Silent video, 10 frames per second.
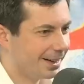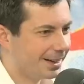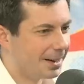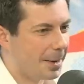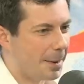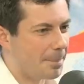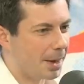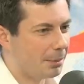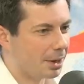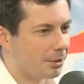um,
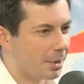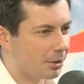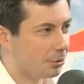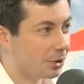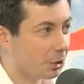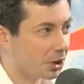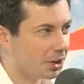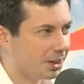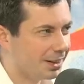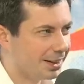and because it makes you feel
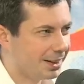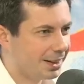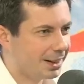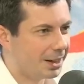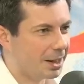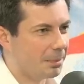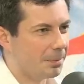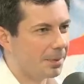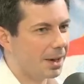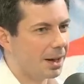good.
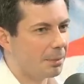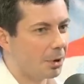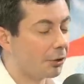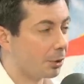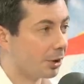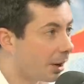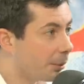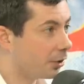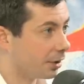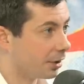Um, yeah, but also at a
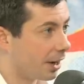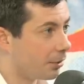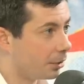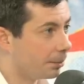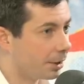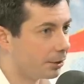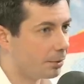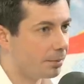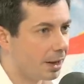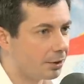substantive level because it
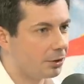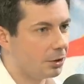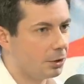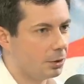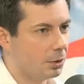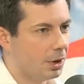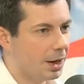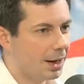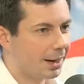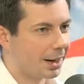makes you
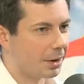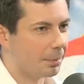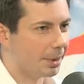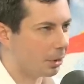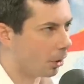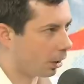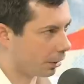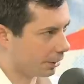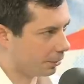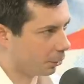kind of bigger
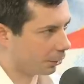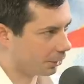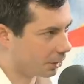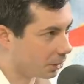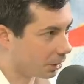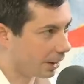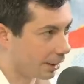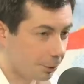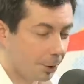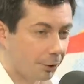hearted and more secure,
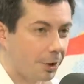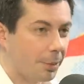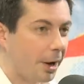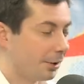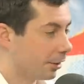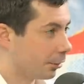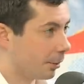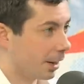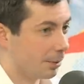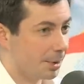as opposed to the politics of
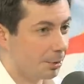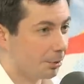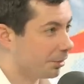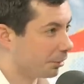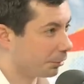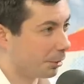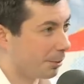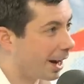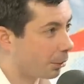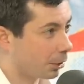making people fearful and
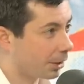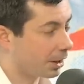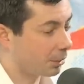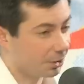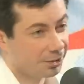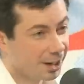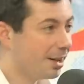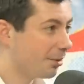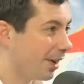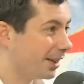backward looking, which is
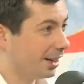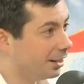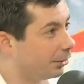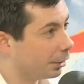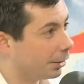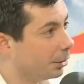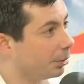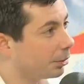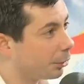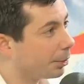frankly easier to do
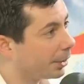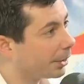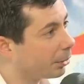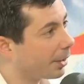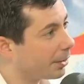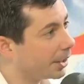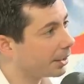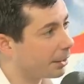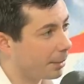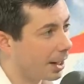through political rhetoric
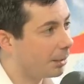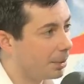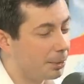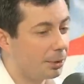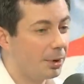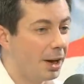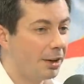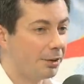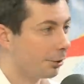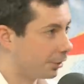than making people
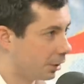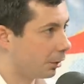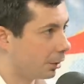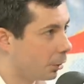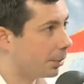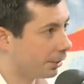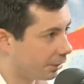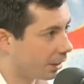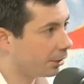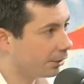feel secure and open and
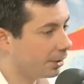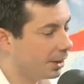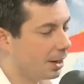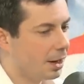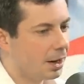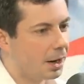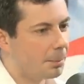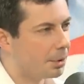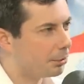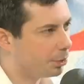generous. Um,
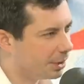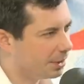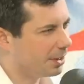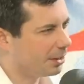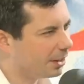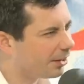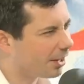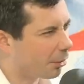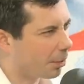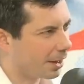but if we enlist
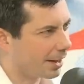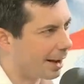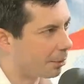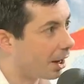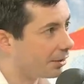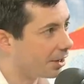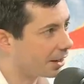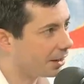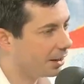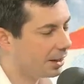everybody in that
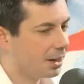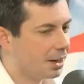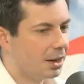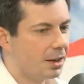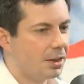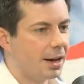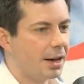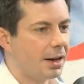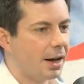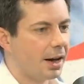project,
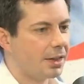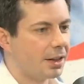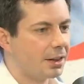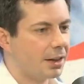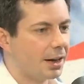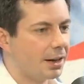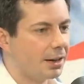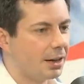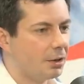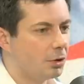then I think that,
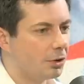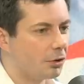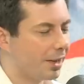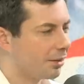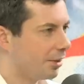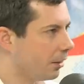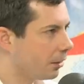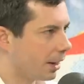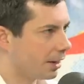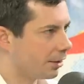that you can transcend a
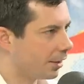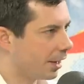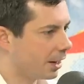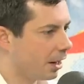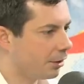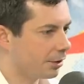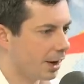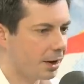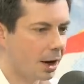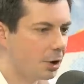lot of this ideology.
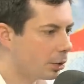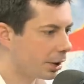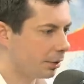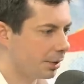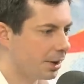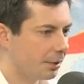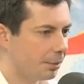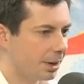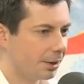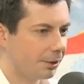I, I know it can be done
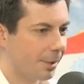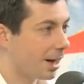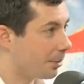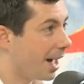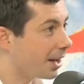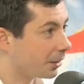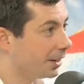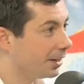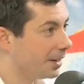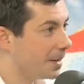because
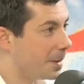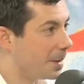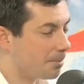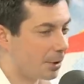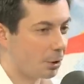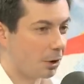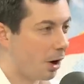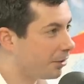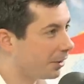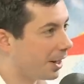mathematically, there are an
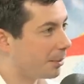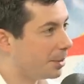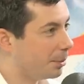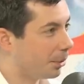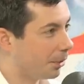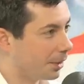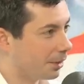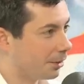awful lot of people in